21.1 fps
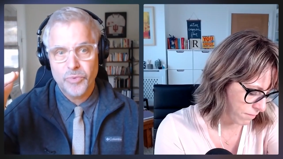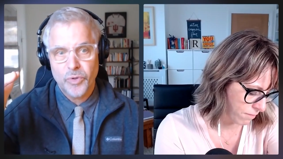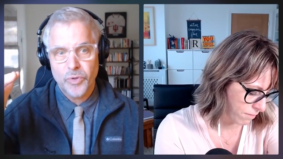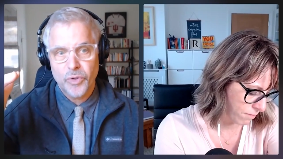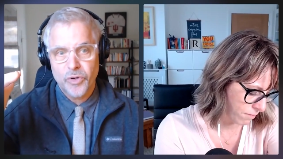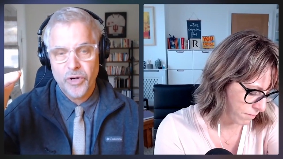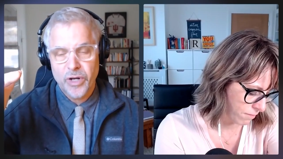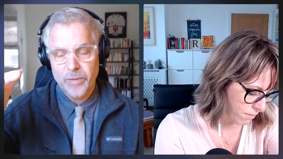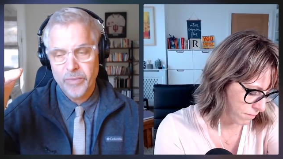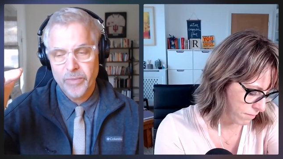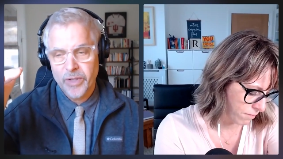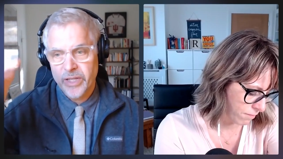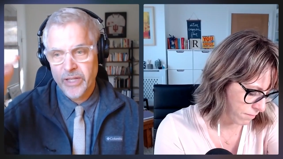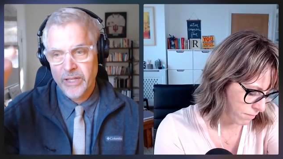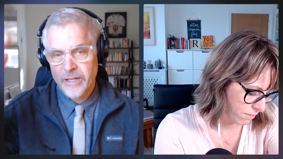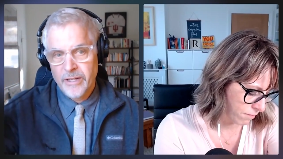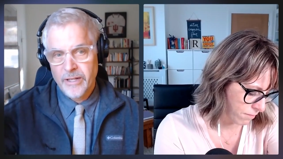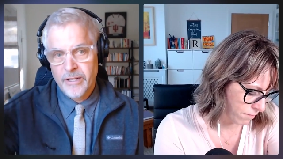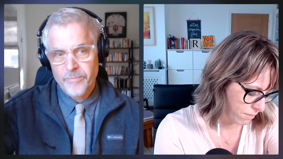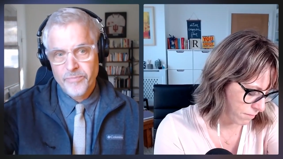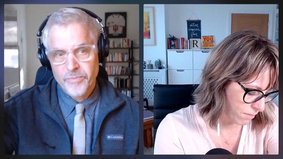Speaker 1: same programming
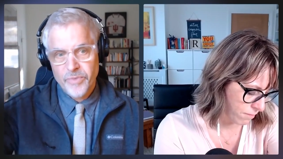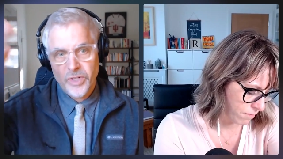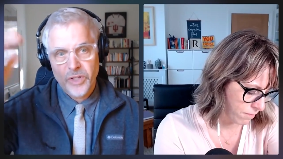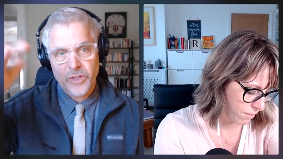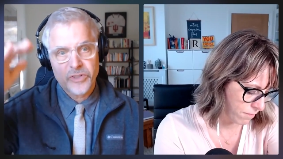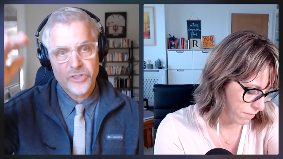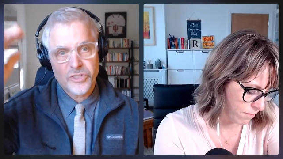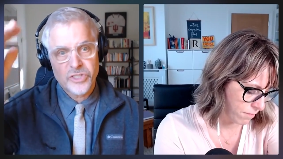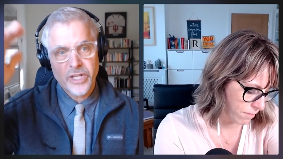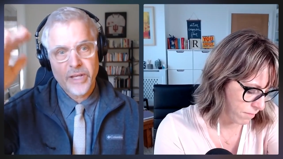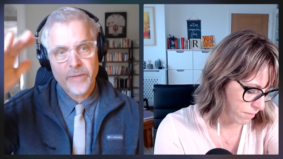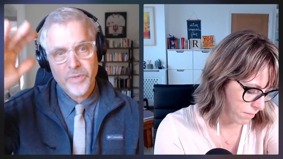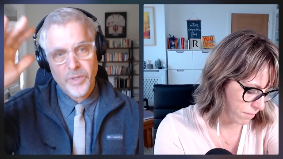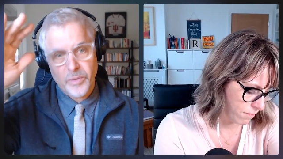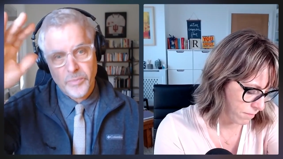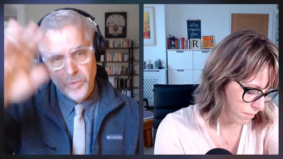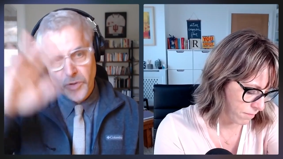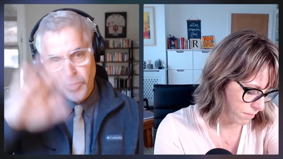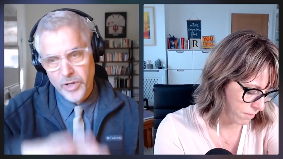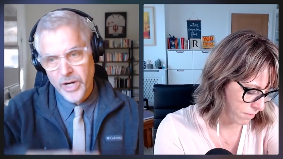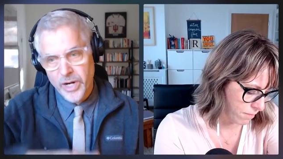guilt and shame
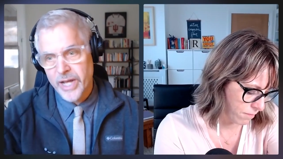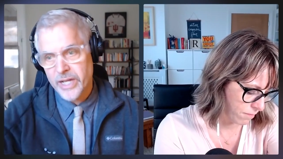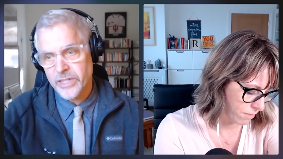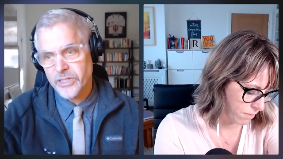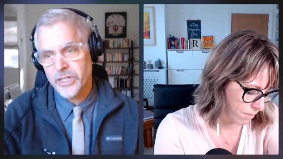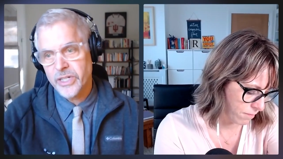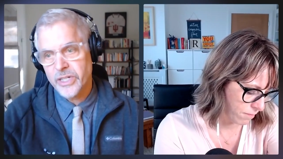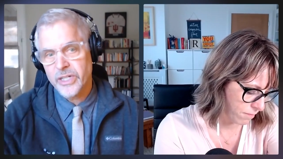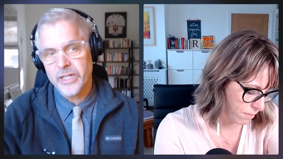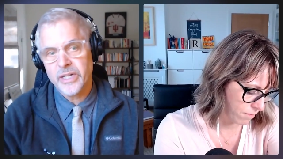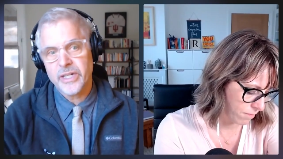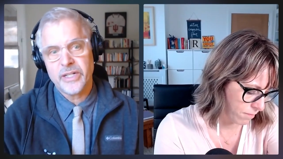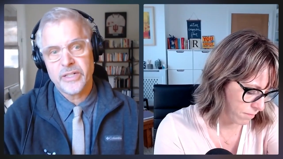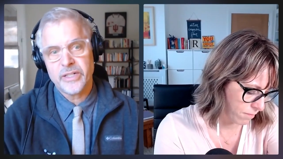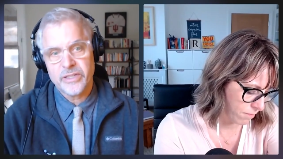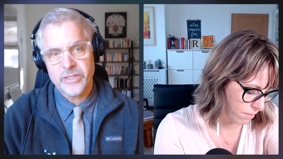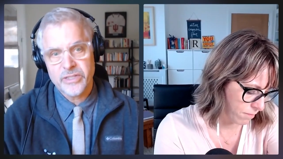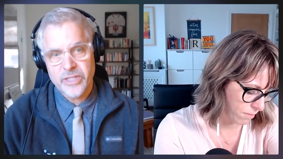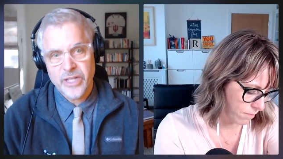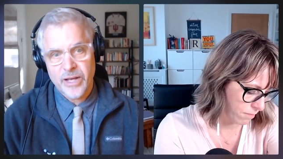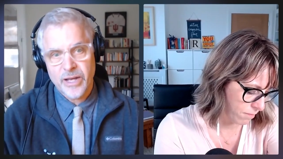come crashing
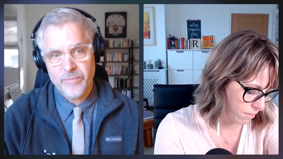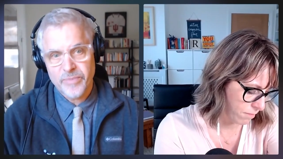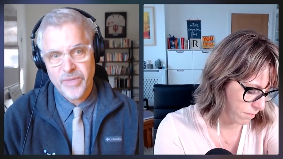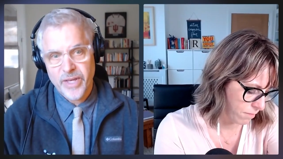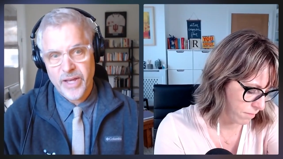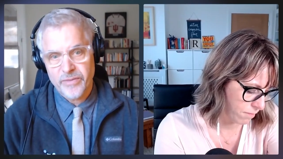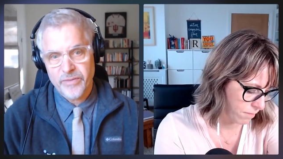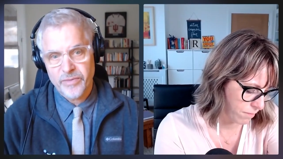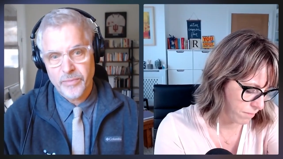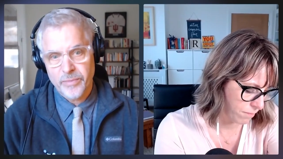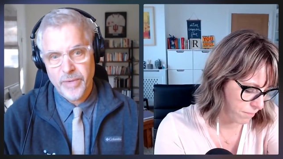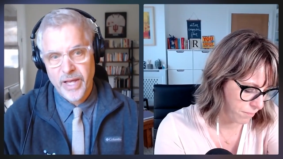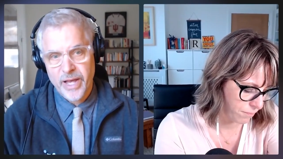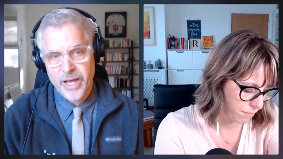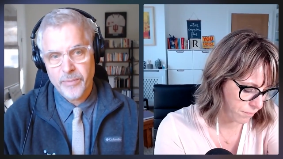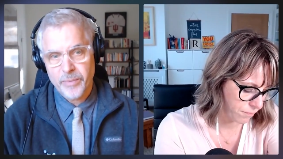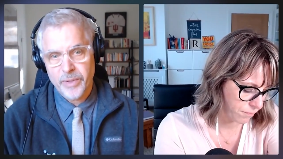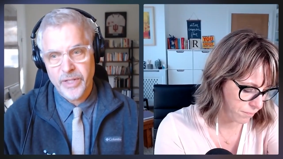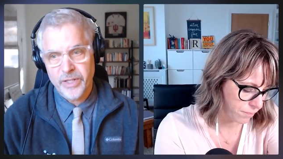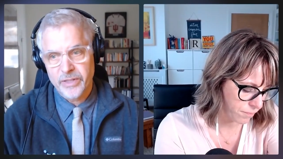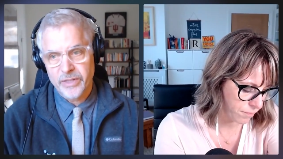in to stop that from
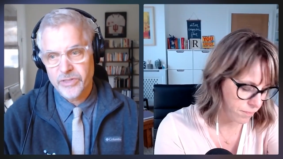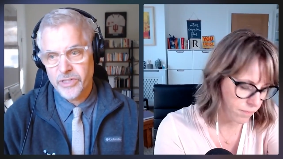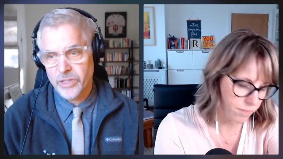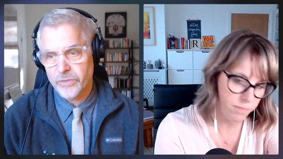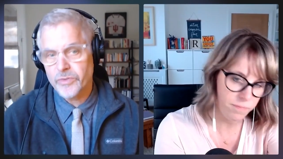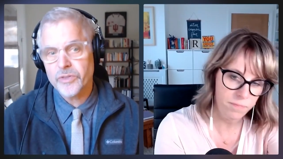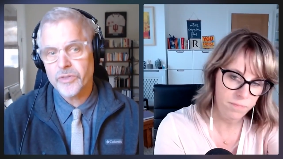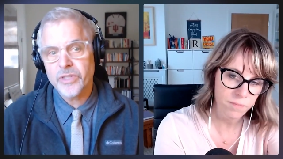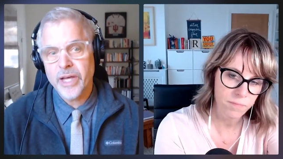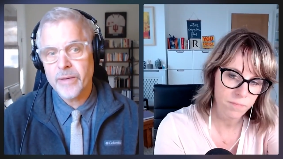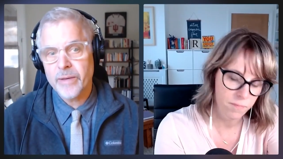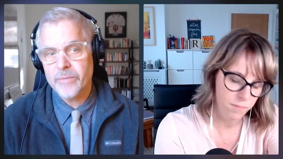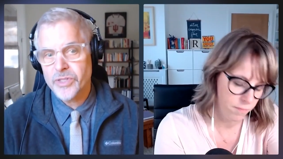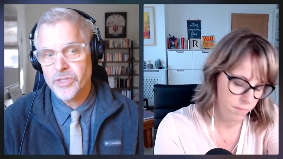happening several